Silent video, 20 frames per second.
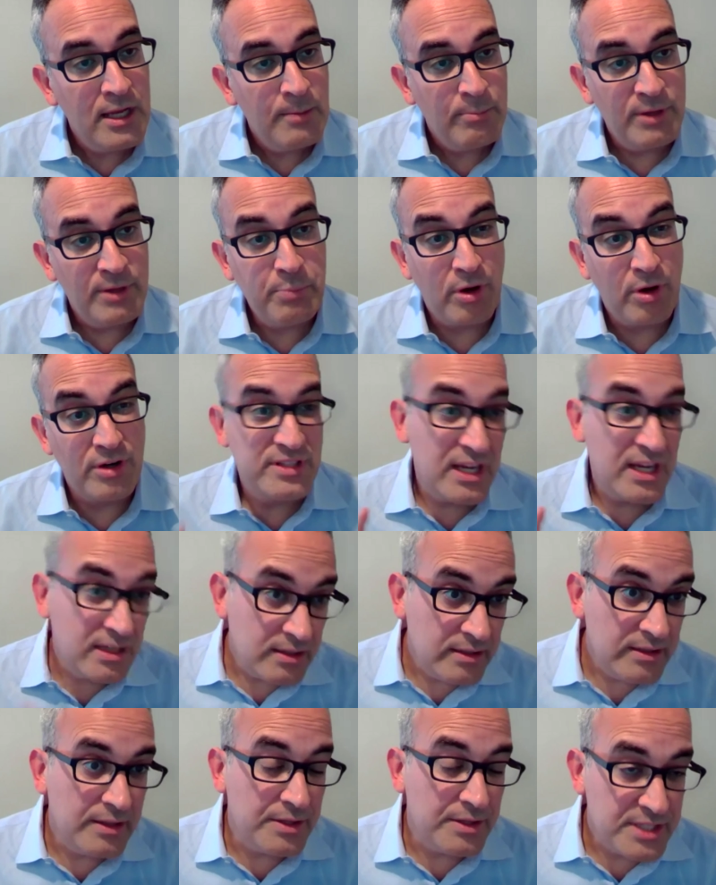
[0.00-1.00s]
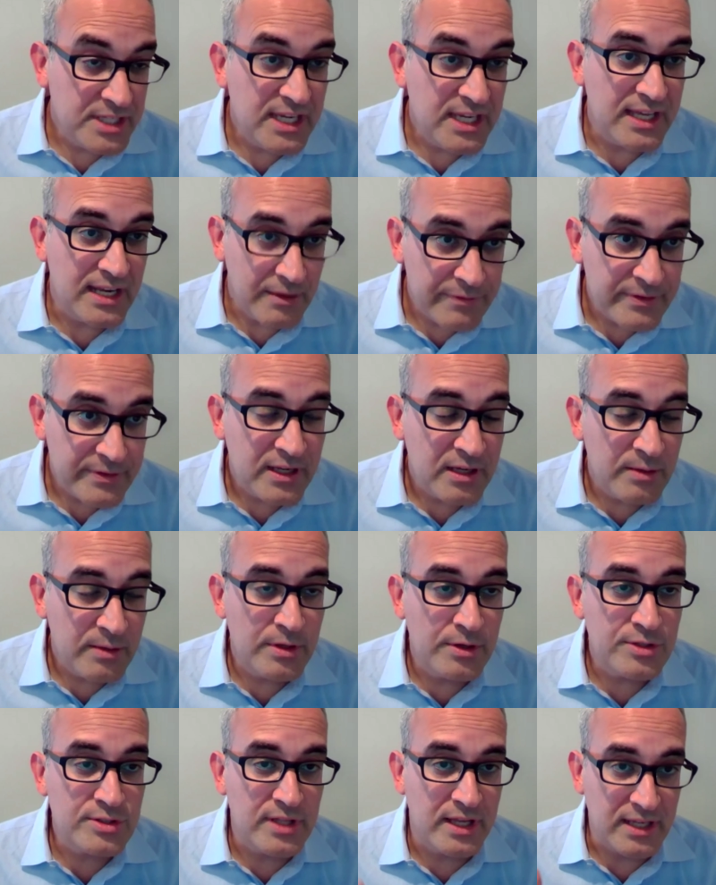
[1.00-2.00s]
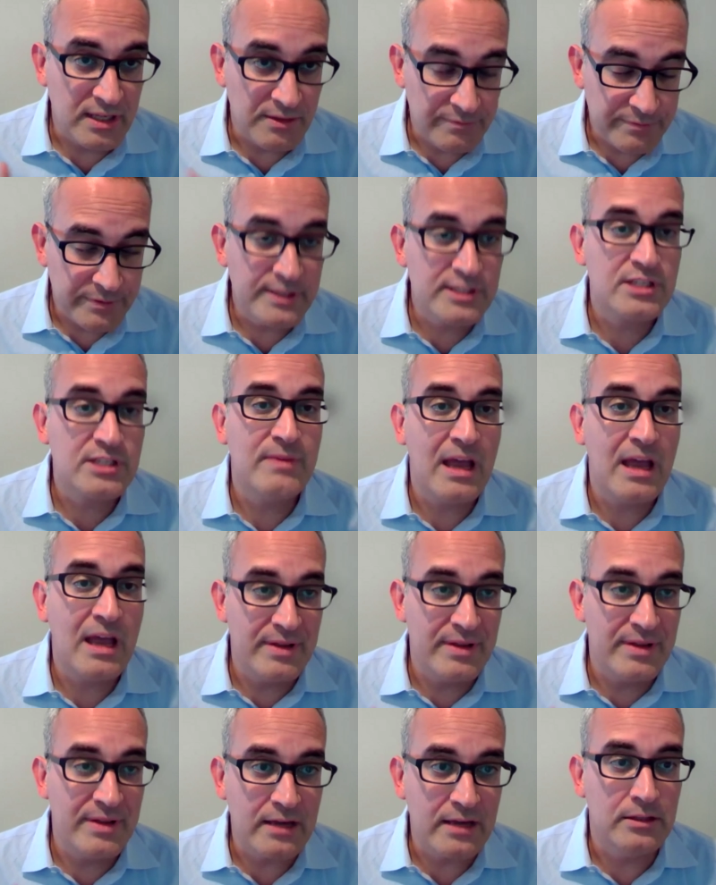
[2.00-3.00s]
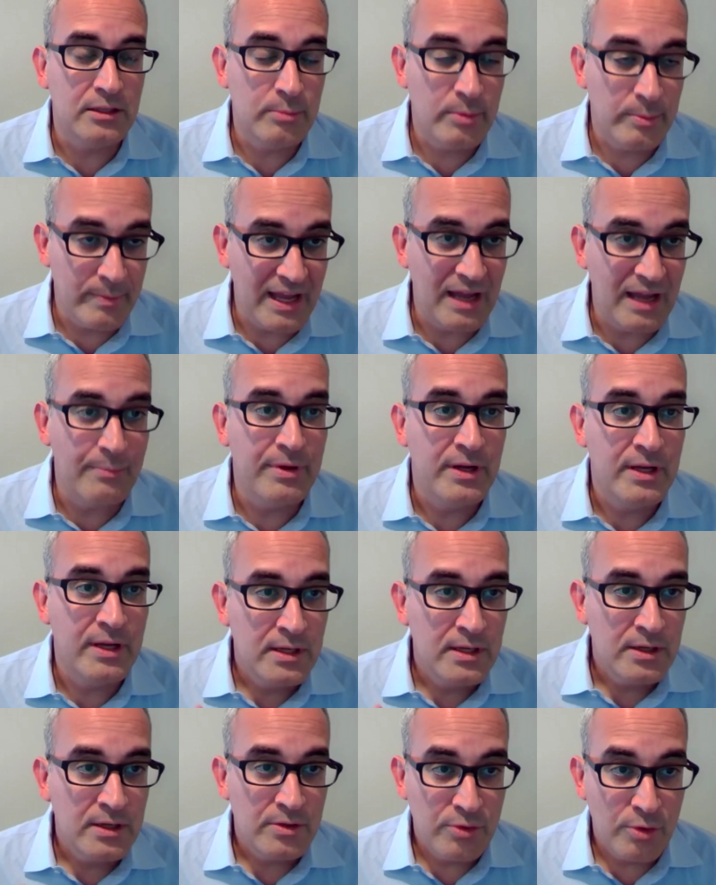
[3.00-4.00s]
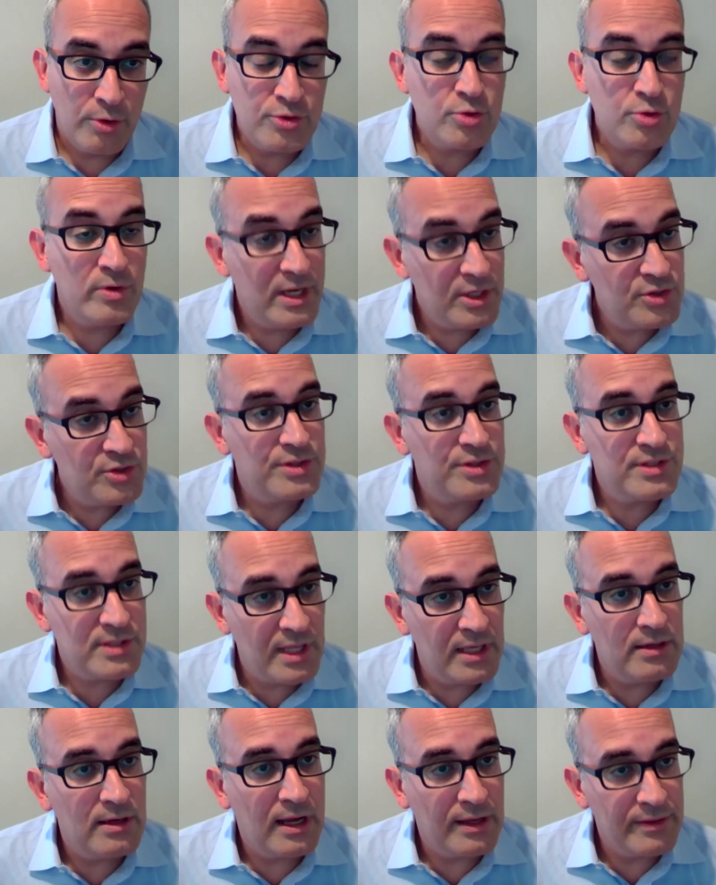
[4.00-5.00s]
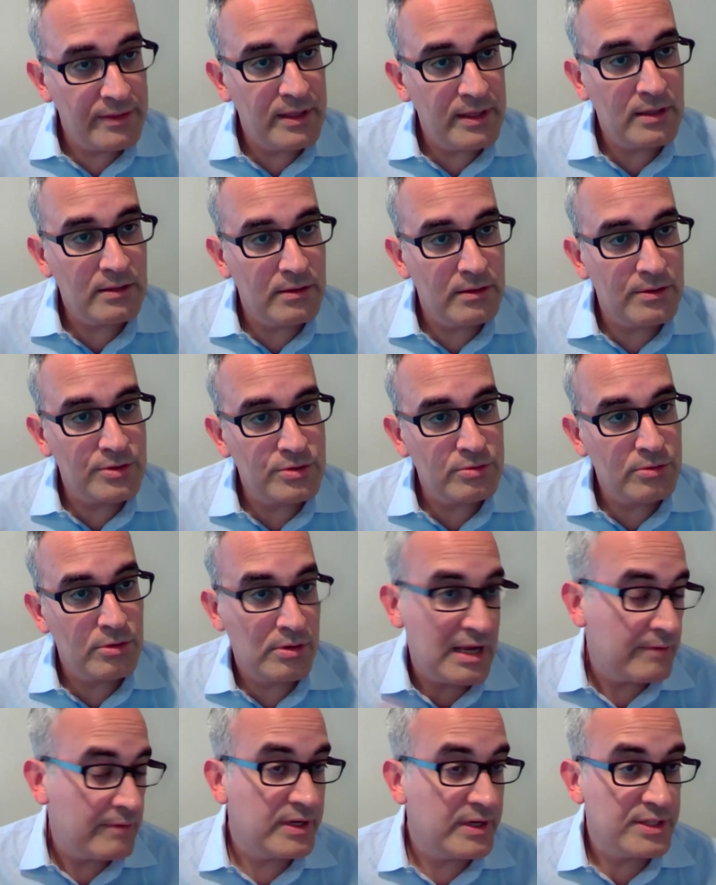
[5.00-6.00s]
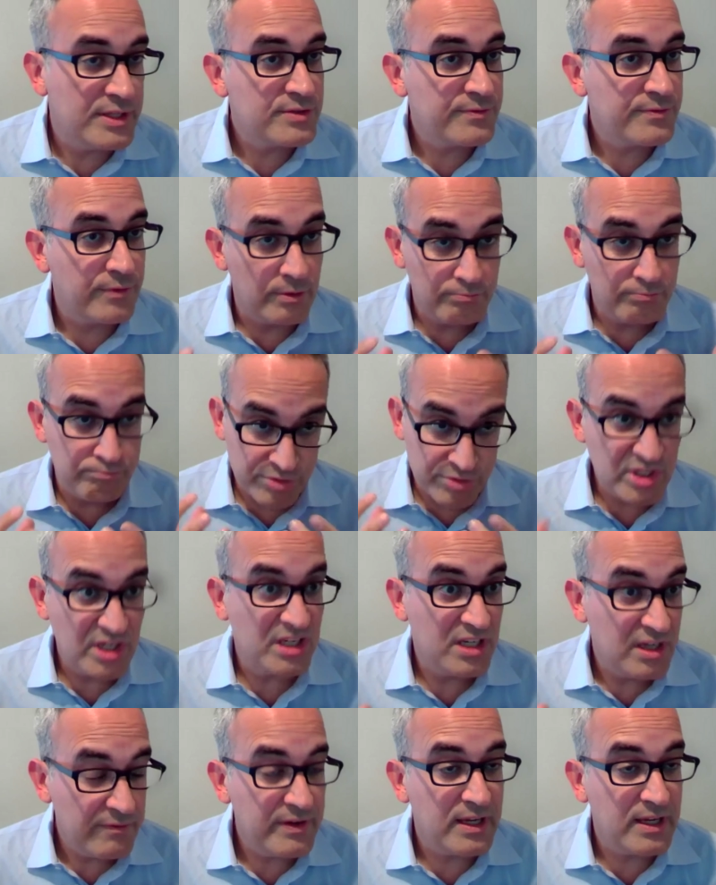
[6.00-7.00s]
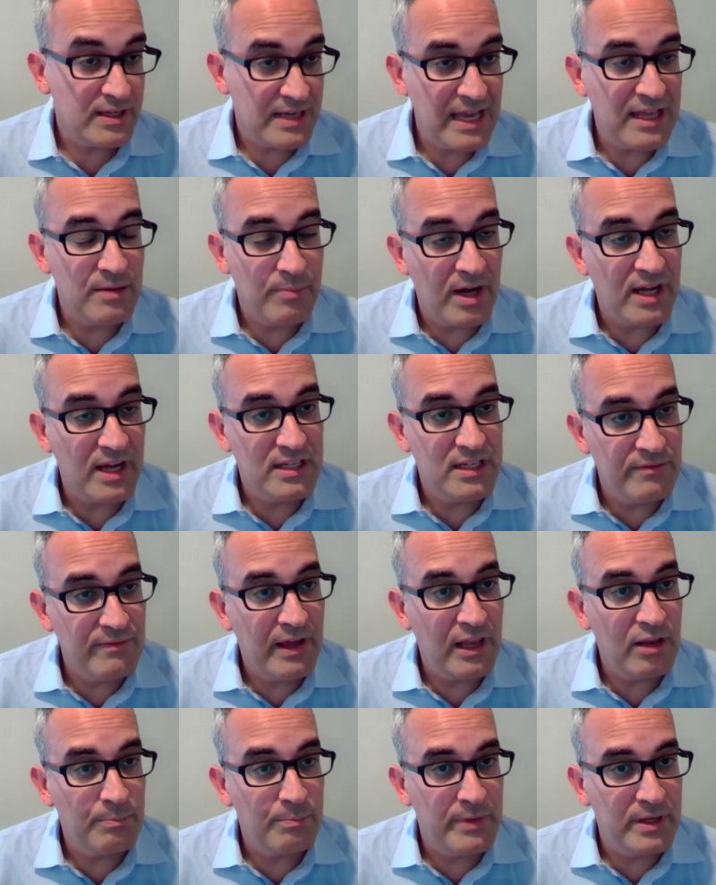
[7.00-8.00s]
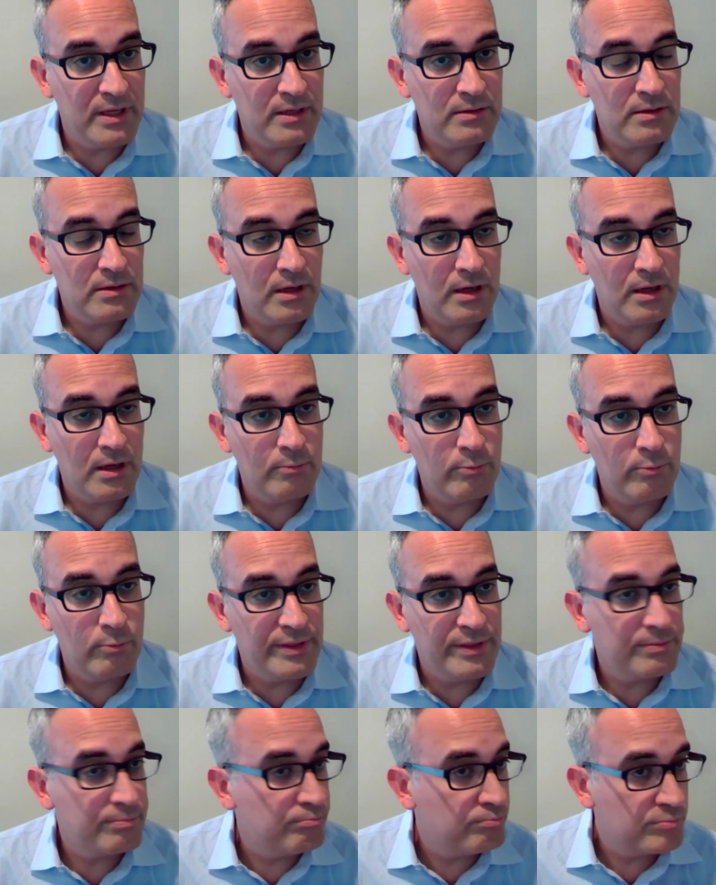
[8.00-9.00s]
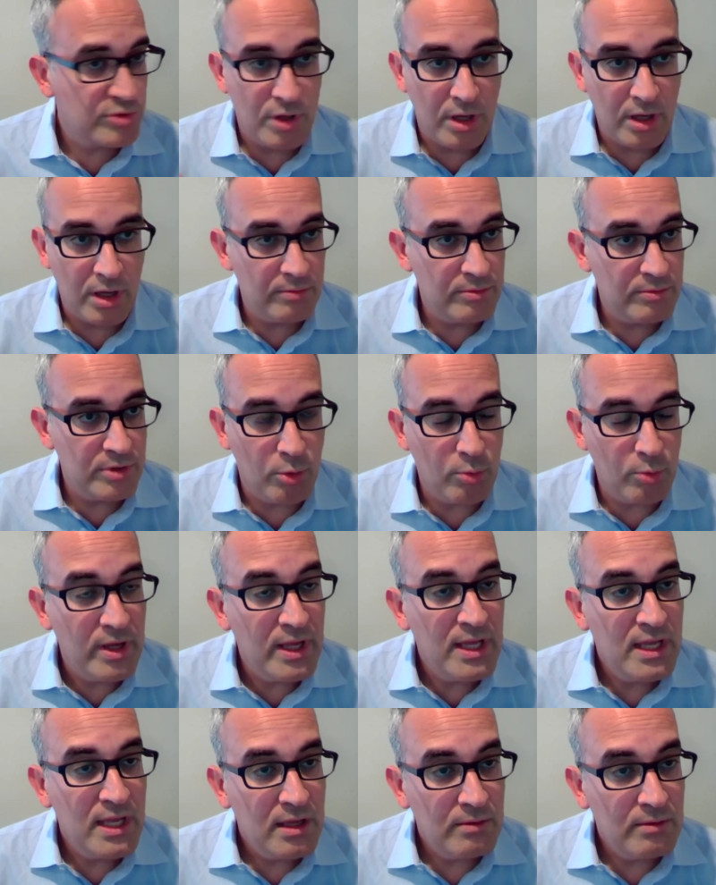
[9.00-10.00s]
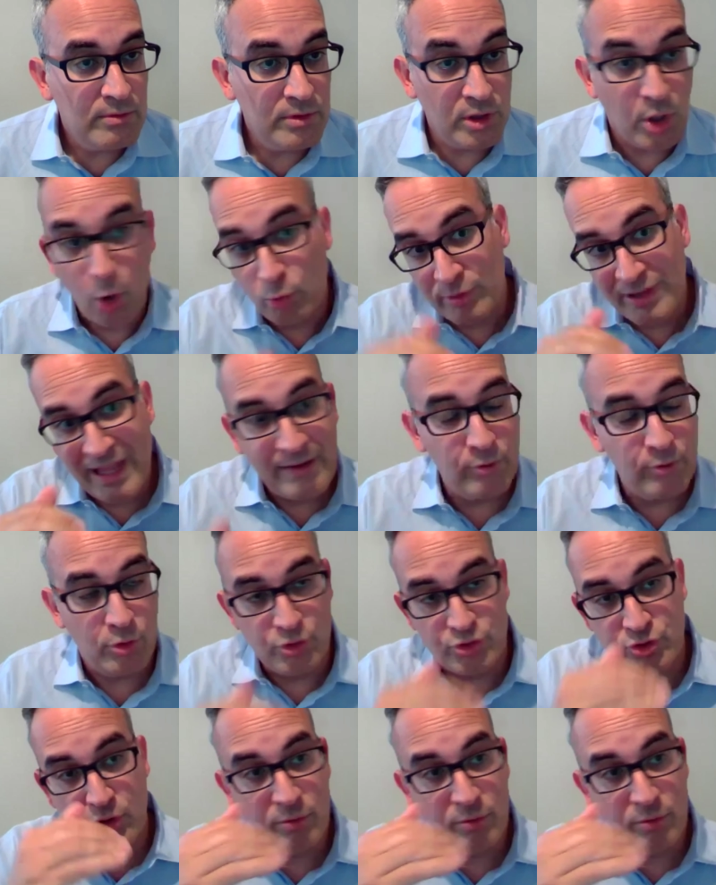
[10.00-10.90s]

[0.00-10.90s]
But particularly the TNF inhibitors like infliximab and adalimumab, those are agents that I think there's good evidence for significant antibody development uh, with uh, you know low levels